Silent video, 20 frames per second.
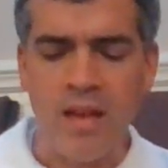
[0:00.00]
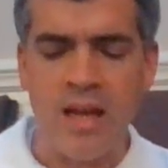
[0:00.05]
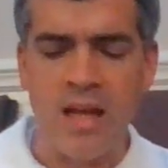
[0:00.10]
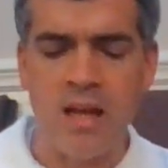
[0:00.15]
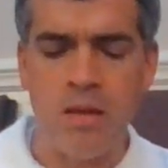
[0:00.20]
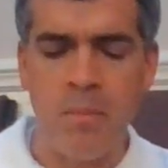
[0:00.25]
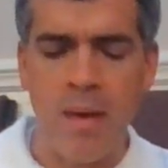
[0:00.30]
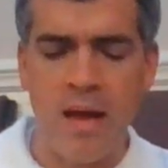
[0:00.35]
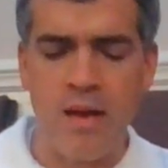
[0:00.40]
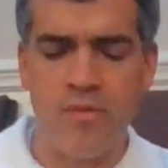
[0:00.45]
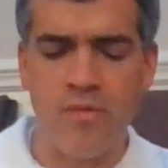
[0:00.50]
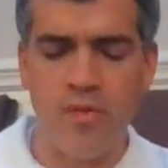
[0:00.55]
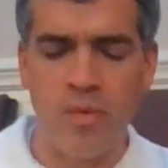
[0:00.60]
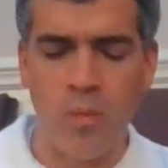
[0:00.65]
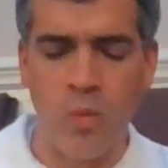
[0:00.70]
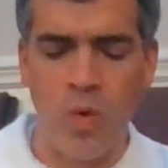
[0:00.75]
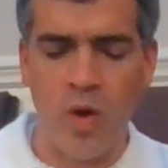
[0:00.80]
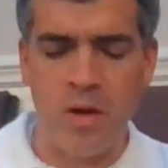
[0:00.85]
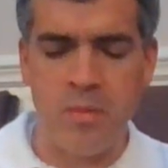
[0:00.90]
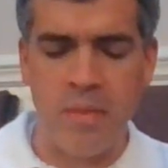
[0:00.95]
And he made
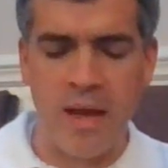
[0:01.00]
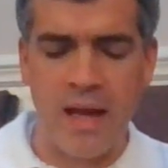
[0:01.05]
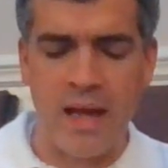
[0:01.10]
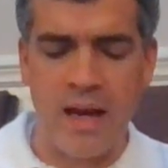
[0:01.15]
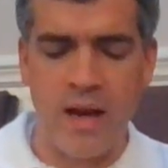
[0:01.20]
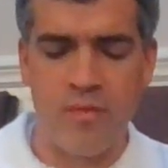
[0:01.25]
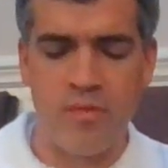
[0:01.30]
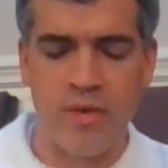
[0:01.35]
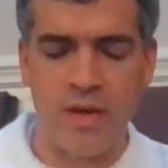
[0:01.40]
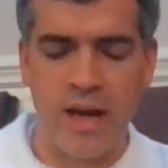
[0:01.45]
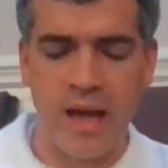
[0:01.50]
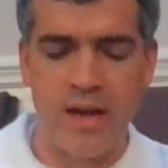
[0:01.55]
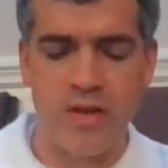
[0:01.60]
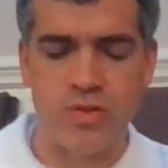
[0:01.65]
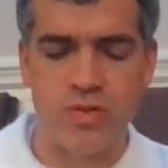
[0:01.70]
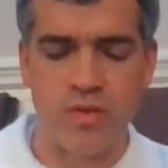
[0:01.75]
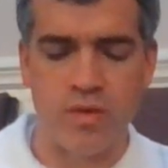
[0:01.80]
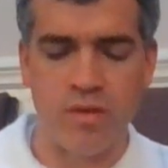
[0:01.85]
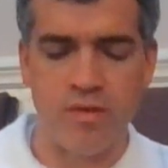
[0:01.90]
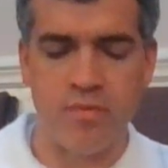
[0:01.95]
from one man every
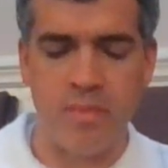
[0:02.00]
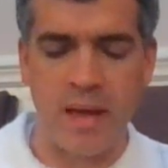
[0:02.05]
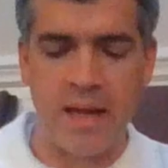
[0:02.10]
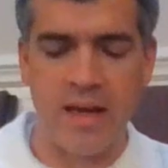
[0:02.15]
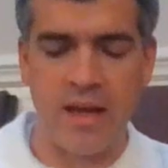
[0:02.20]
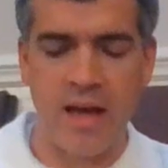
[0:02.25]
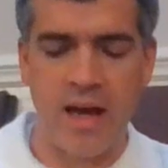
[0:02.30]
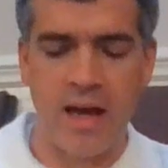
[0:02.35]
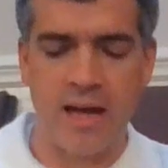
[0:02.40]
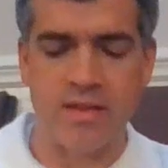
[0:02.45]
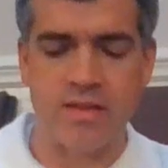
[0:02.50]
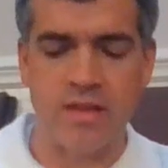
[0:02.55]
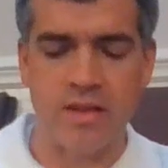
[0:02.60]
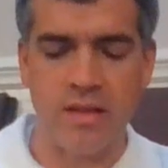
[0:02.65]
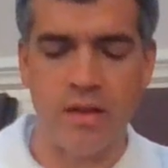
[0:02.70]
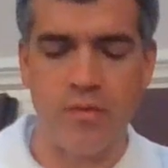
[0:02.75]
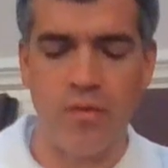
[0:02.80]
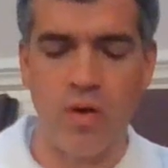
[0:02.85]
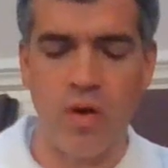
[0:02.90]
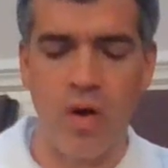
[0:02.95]
nature of mankind to
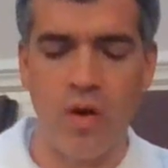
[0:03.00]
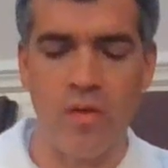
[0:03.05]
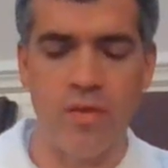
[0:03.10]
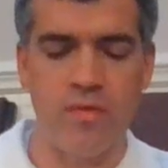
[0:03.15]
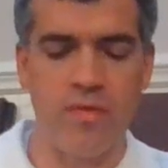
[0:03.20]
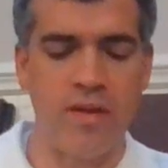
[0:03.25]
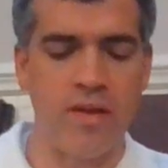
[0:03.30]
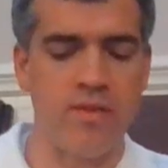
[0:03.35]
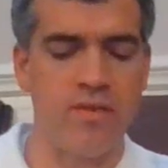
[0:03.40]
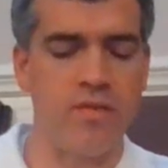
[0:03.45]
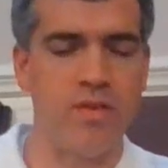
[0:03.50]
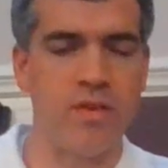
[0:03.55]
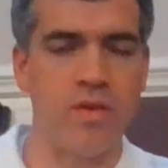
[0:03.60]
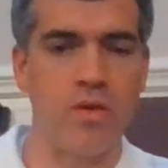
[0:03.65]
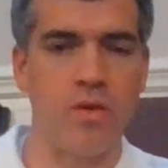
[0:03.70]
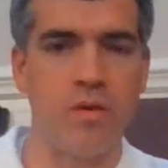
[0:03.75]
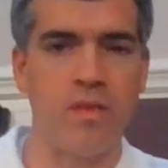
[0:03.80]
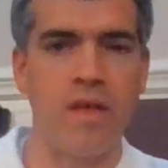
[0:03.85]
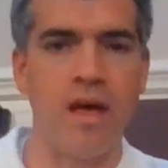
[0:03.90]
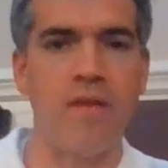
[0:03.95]
live on all the face of
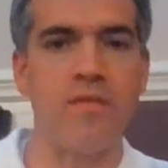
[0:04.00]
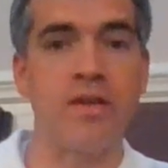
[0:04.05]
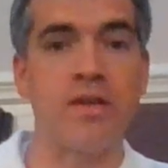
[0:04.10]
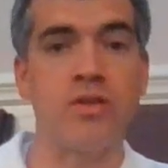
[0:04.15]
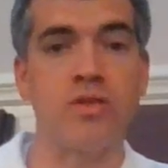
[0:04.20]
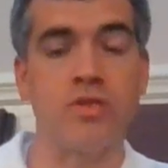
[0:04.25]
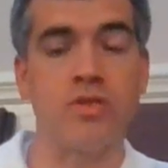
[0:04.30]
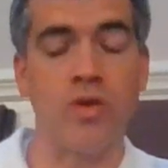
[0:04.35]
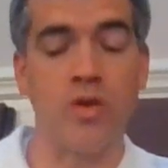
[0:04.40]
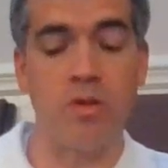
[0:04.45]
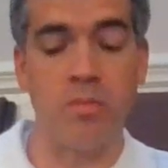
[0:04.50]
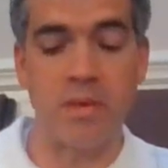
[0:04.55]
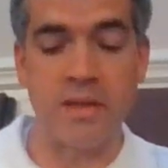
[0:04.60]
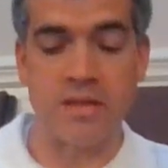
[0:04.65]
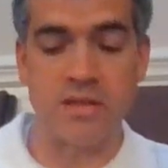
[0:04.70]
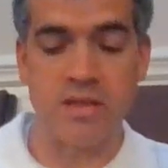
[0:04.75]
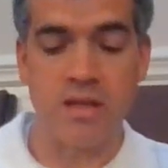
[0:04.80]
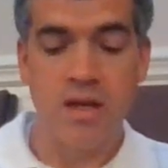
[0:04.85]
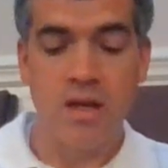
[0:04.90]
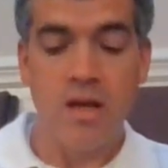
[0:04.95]
the earth, having
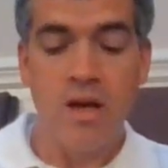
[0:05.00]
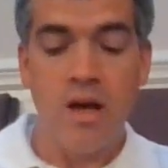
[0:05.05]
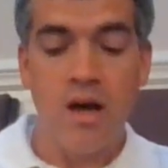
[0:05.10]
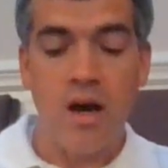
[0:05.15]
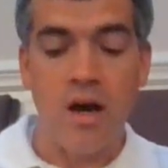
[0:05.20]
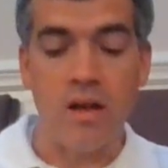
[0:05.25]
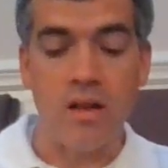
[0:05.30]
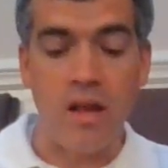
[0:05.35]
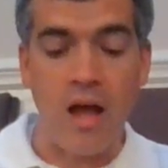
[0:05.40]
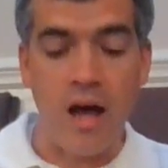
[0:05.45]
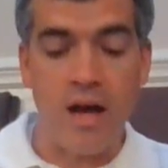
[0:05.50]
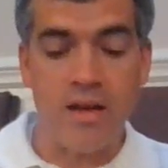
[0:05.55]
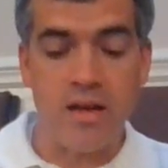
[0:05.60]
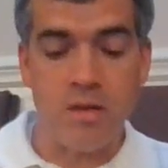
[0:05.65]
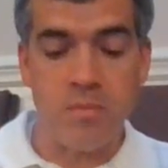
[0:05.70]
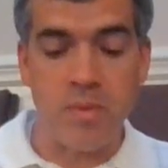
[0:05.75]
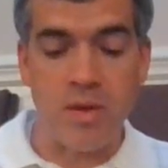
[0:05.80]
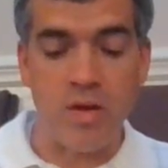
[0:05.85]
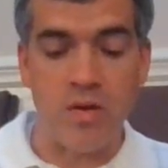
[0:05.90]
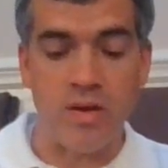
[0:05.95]
determined
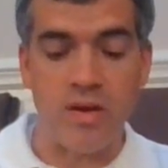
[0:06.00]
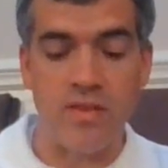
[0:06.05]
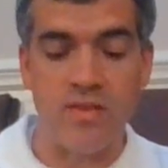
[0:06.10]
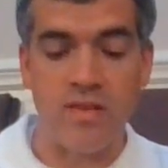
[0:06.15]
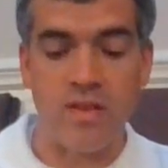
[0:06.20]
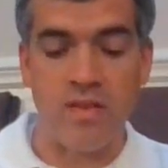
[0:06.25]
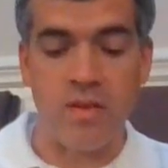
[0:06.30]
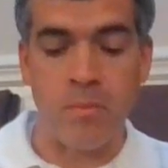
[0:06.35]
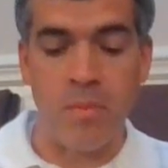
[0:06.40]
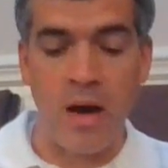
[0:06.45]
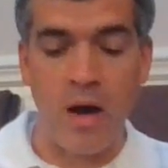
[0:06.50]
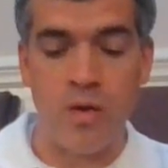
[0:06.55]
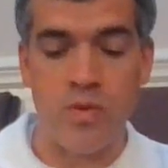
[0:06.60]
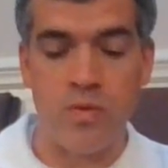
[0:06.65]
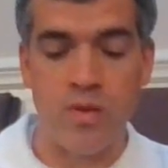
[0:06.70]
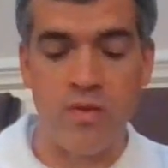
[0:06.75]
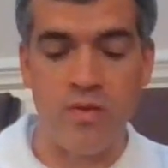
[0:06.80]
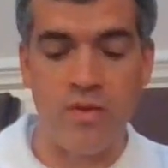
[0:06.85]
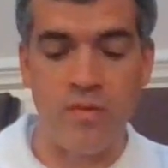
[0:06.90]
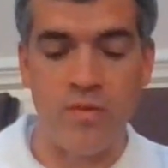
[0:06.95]
allotted periods and the
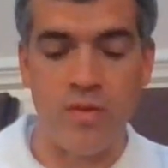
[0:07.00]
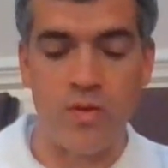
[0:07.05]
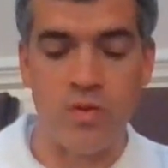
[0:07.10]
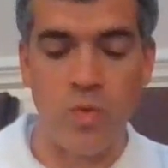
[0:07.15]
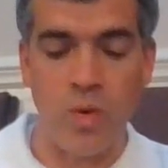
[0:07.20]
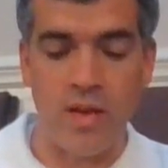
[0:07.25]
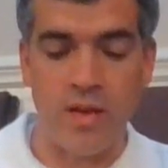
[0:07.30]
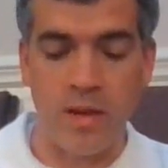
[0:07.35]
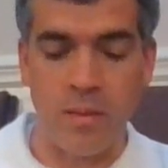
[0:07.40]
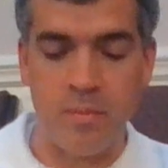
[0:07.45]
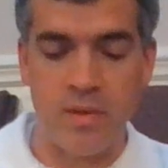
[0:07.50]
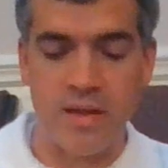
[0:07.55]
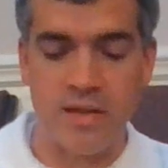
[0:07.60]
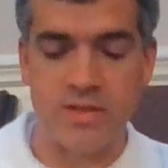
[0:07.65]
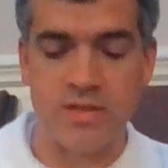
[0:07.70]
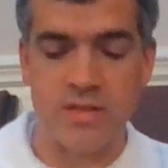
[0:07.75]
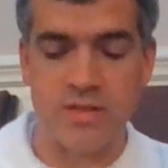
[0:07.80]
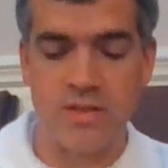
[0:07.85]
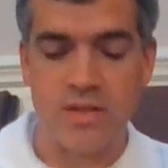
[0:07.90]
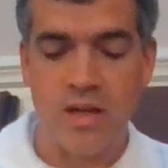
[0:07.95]
boundaries of their dwelling
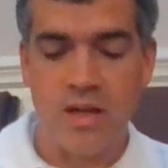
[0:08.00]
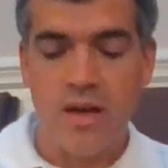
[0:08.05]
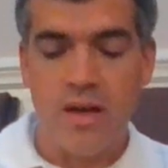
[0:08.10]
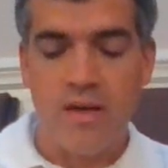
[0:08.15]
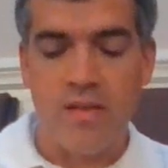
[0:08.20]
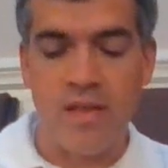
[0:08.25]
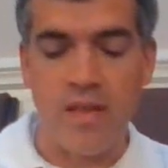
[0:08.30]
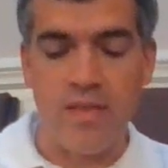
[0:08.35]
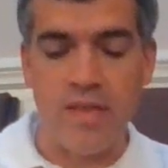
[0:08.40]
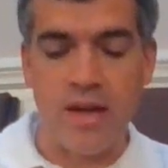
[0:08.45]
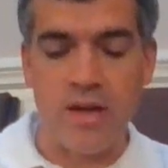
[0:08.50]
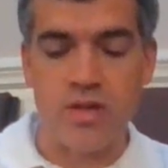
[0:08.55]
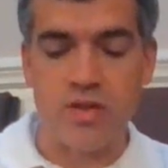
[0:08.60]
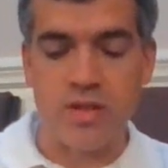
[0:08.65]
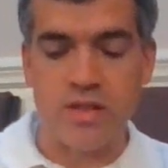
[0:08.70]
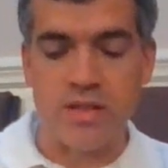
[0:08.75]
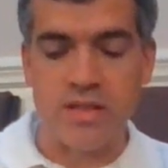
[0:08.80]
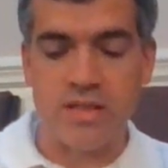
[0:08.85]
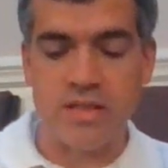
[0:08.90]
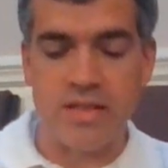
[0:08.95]
places, that they
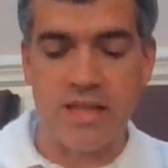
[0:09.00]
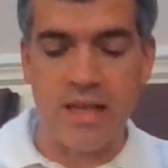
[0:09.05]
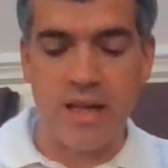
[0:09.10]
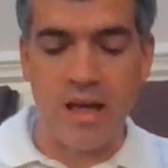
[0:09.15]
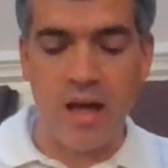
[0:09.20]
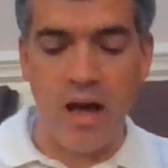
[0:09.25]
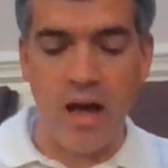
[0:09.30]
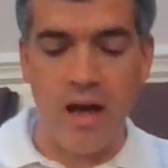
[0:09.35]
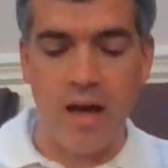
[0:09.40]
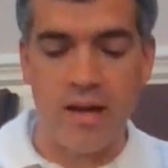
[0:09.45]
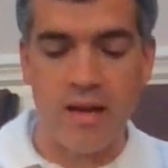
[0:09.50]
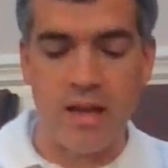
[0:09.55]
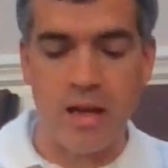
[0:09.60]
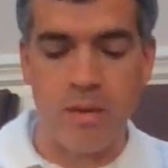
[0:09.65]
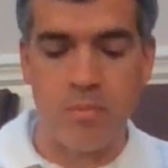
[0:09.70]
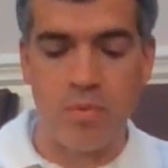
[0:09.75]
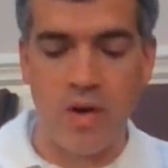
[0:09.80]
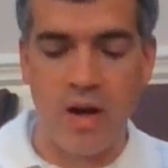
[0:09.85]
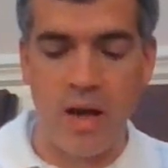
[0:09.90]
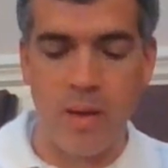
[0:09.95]
should seek God
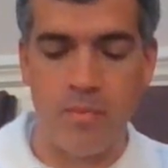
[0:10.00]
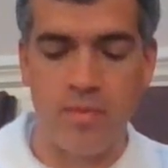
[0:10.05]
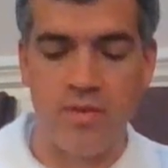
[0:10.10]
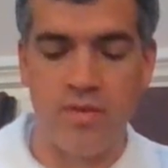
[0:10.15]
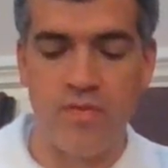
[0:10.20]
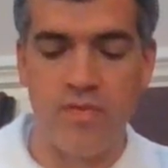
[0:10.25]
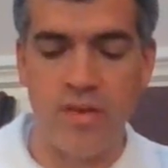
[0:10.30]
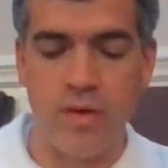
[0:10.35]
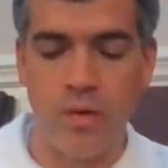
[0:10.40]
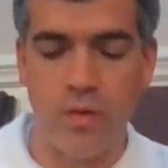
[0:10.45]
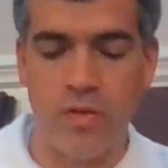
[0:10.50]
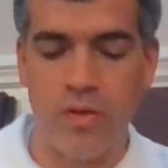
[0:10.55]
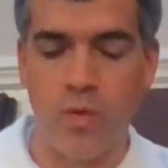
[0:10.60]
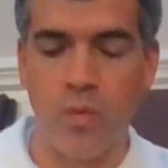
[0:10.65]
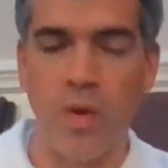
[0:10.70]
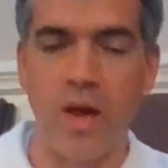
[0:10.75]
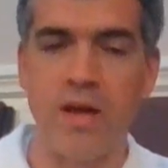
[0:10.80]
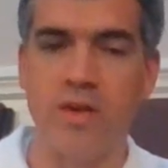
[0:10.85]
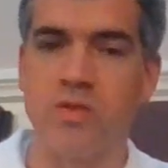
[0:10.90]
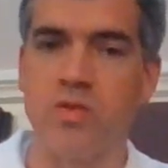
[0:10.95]
and perhaps feel their
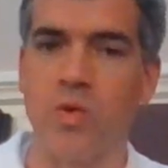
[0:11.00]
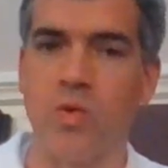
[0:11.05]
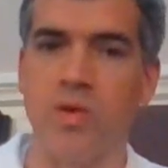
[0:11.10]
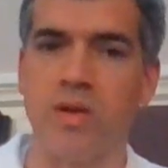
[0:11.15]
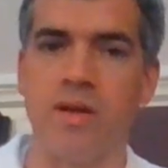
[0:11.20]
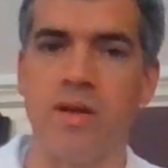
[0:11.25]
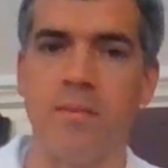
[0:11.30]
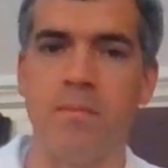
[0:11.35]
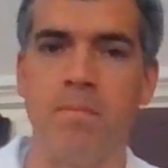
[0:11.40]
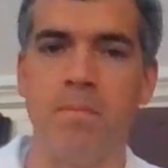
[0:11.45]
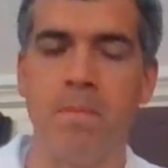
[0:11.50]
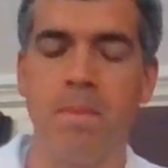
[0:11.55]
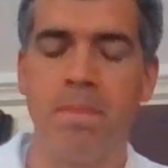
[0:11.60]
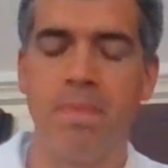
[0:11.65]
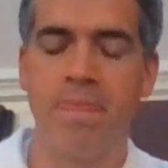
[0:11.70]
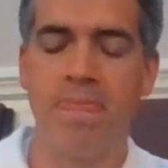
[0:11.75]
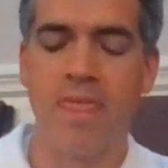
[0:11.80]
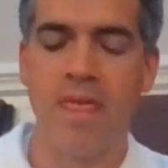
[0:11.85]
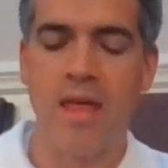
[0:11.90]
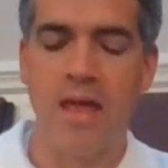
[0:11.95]
way toward him
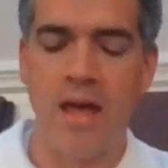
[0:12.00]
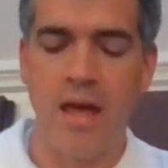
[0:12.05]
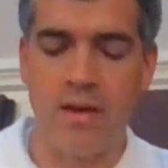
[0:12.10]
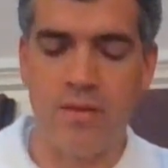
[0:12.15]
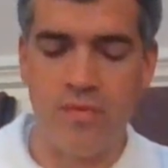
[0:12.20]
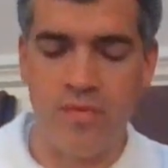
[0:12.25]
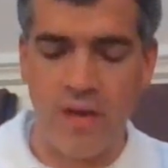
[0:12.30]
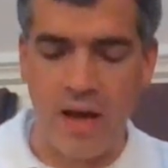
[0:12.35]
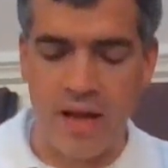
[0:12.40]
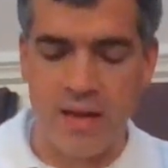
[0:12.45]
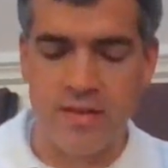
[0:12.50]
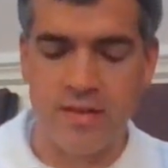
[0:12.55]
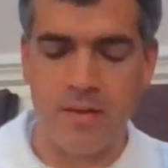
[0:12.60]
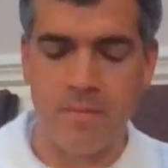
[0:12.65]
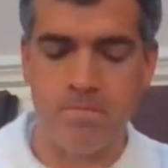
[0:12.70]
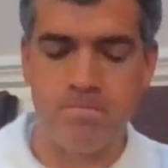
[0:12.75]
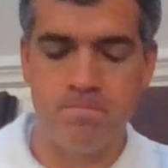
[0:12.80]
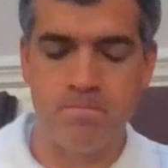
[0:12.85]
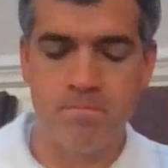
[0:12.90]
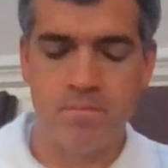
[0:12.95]
and find
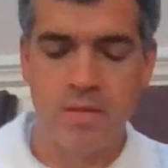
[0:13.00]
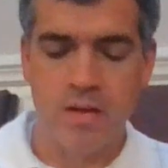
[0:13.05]
him